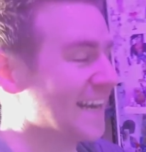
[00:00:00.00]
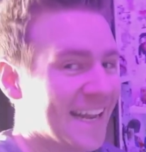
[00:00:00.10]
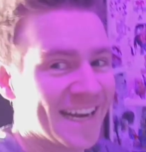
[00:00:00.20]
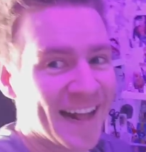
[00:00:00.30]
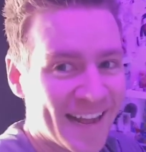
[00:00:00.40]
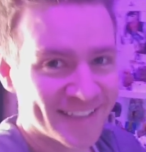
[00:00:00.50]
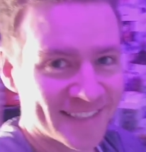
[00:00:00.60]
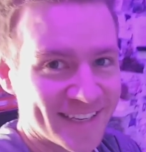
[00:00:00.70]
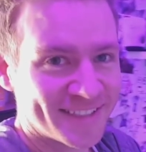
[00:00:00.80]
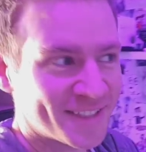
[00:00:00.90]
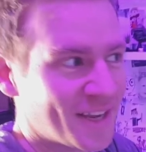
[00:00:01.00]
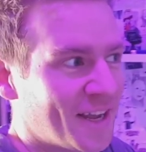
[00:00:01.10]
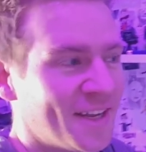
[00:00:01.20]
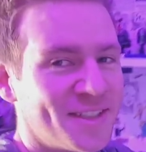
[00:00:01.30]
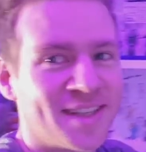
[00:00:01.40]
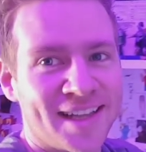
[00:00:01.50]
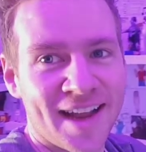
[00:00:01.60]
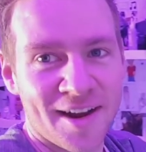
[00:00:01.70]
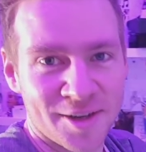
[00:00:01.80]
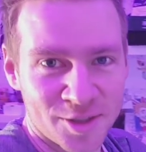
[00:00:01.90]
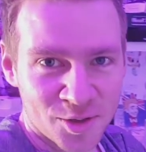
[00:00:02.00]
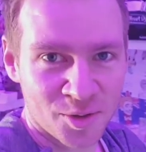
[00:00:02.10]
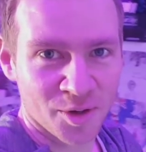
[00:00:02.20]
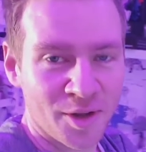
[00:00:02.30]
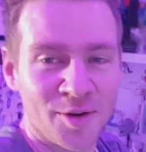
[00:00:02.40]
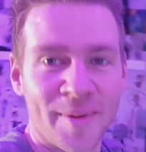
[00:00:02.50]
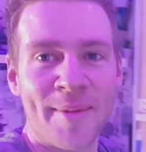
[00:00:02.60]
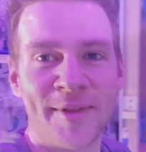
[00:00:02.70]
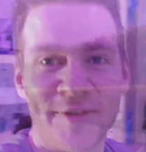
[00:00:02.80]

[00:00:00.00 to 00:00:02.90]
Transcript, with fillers: to need access to the garage door. You remember the